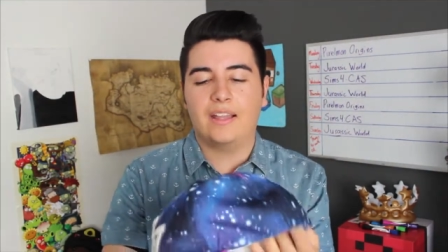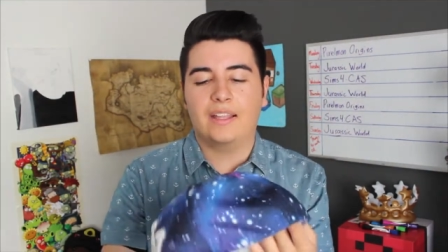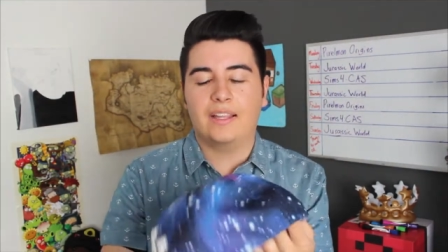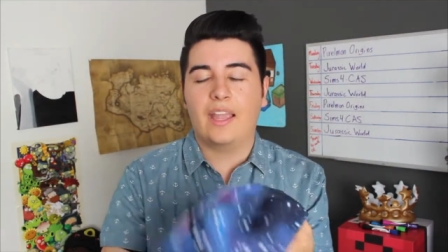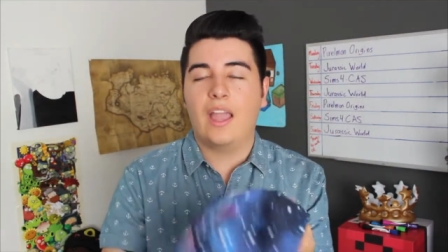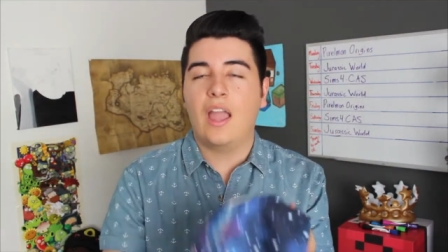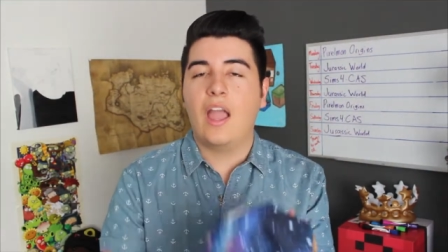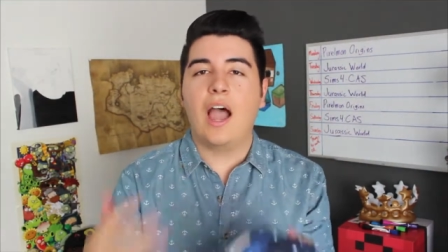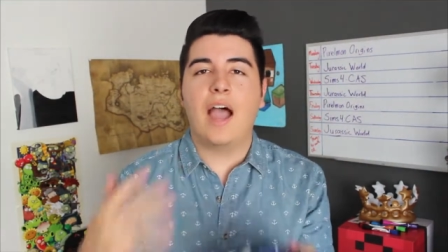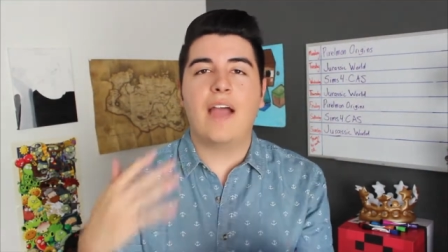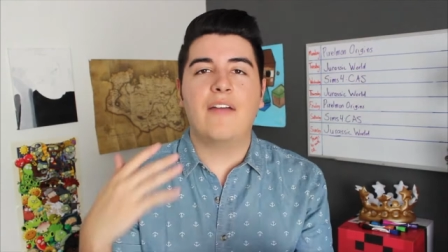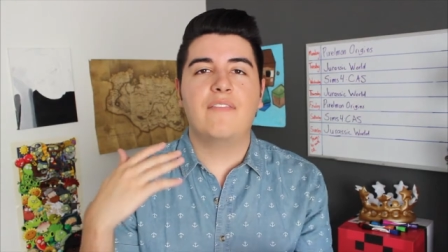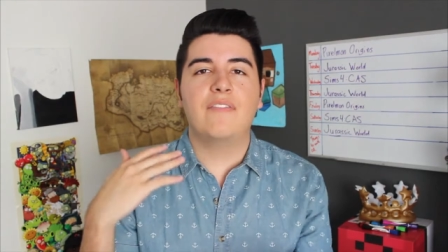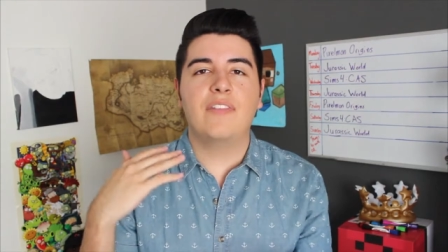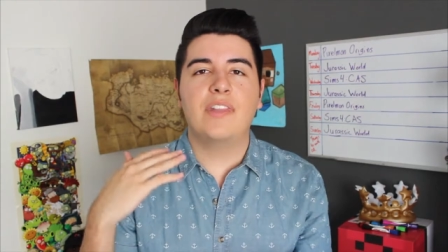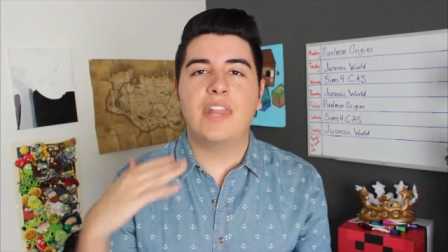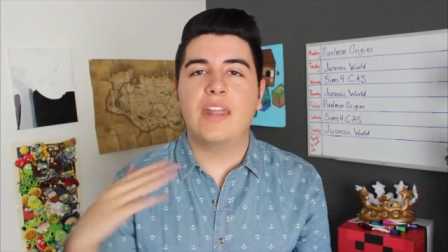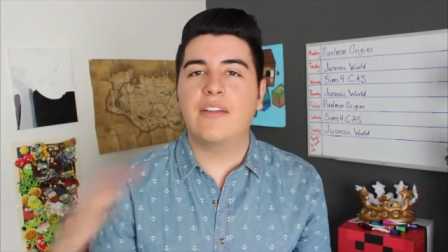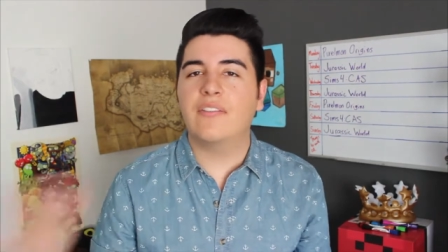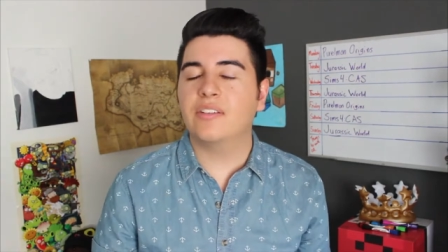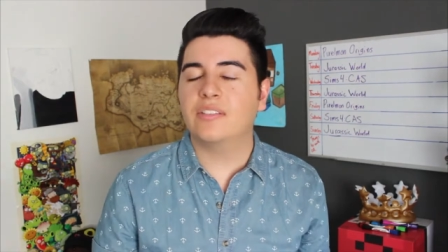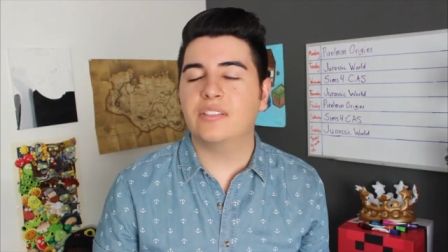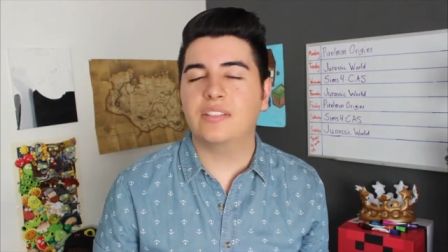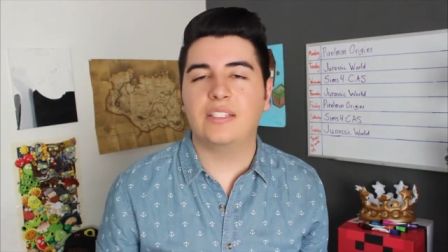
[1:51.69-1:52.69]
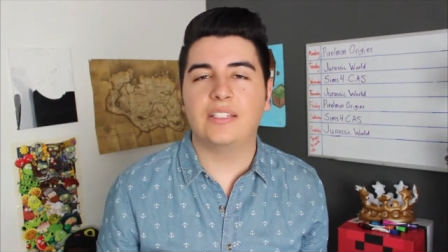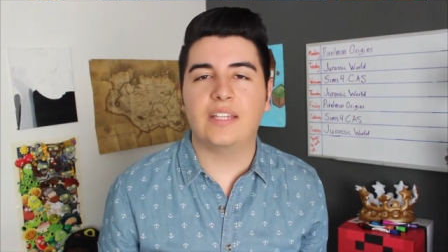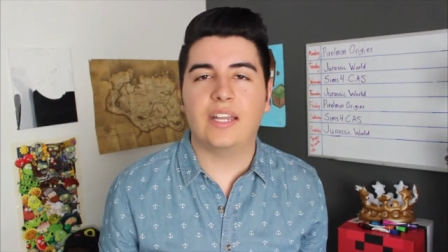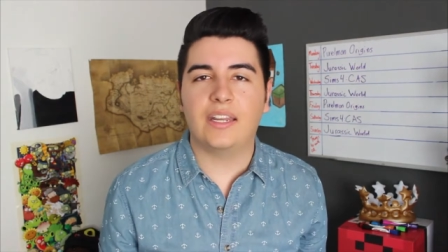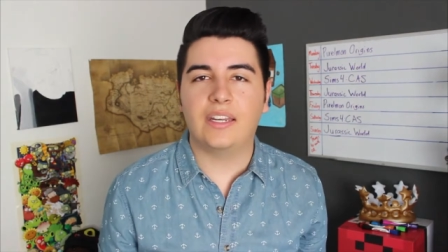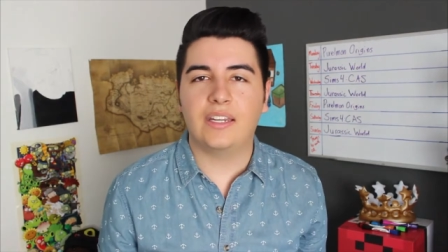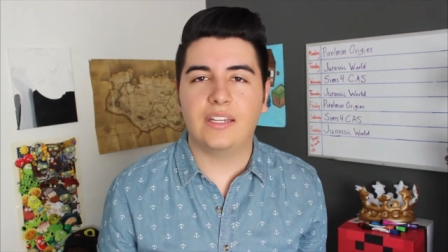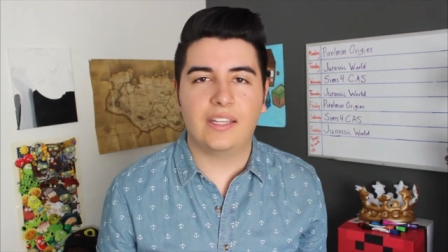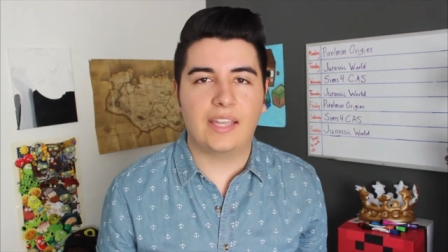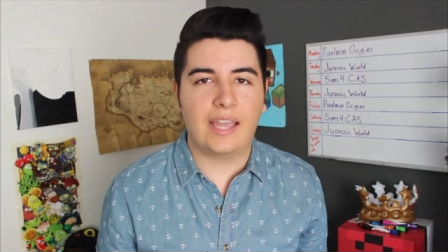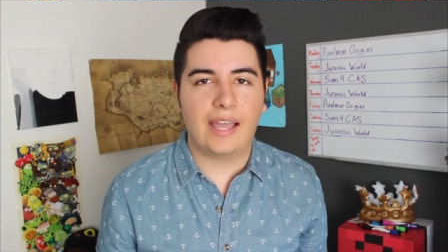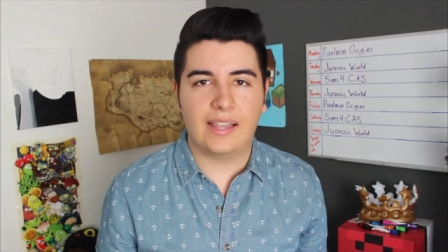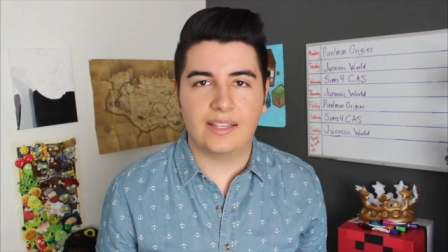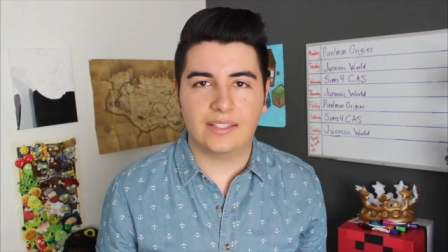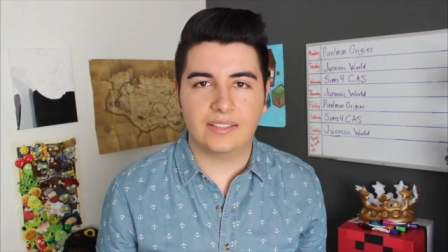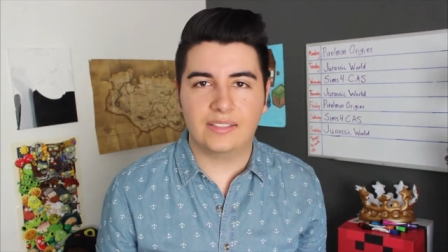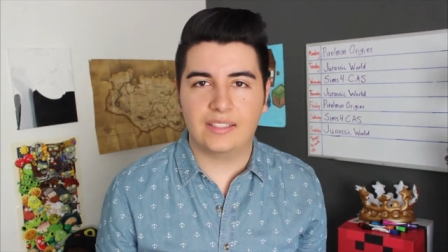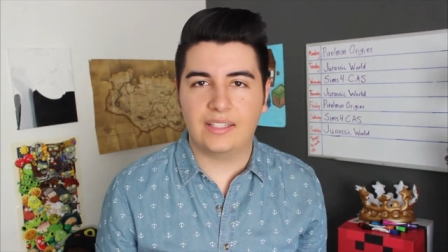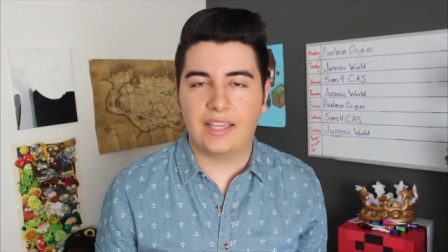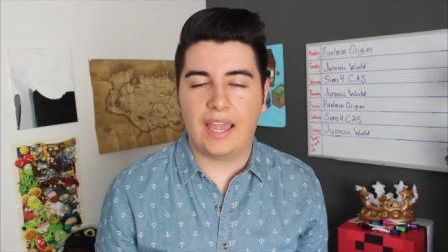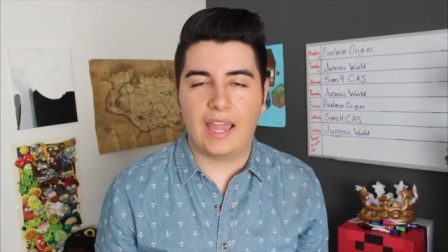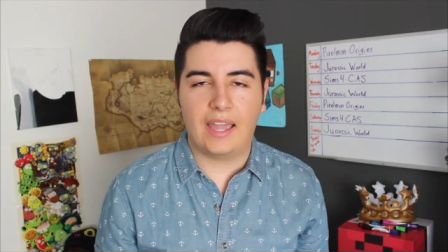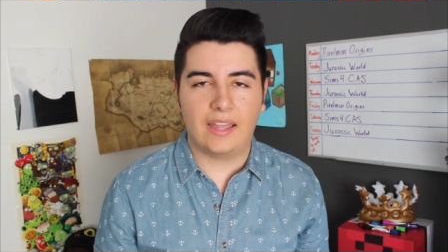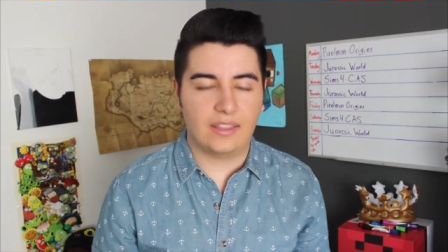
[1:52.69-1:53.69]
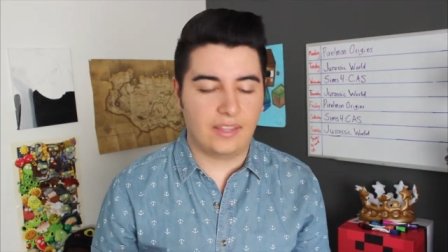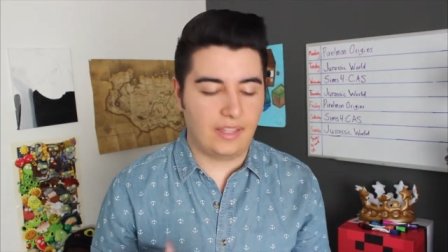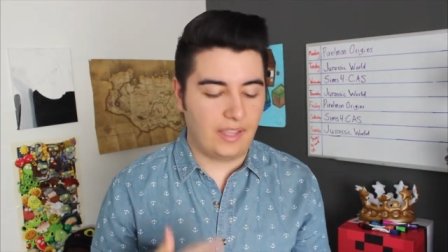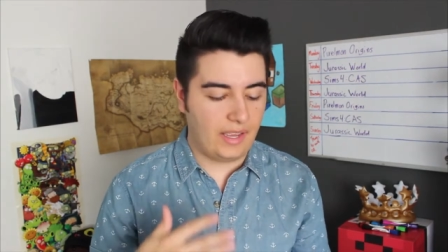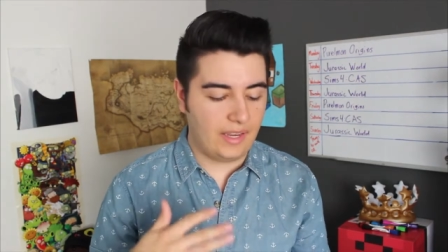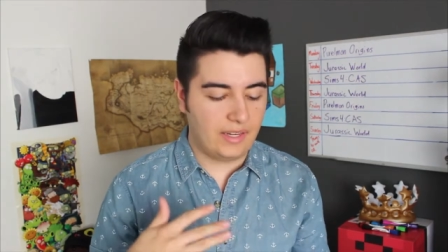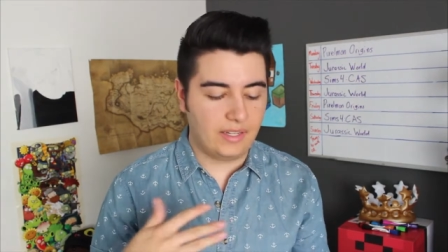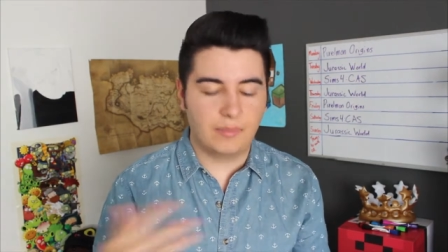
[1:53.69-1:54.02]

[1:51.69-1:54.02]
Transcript: Like I've never seen any galaxy hat that